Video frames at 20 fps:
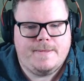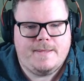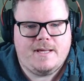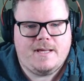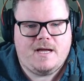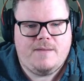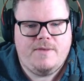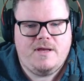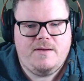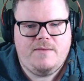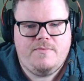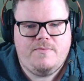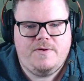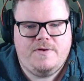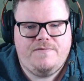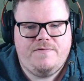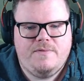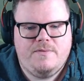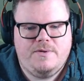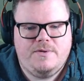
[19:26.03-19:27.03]
mean,
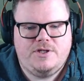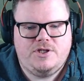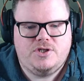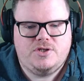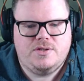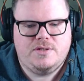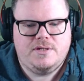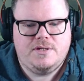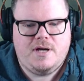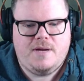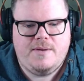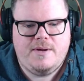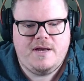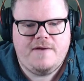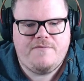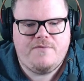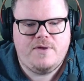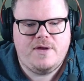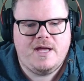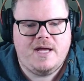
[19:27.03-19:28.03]

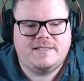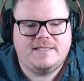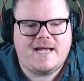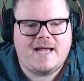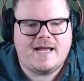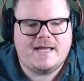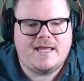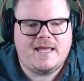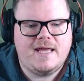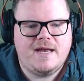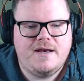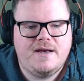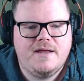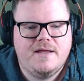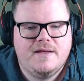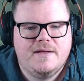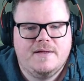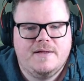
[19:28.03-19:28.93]
if we attack in,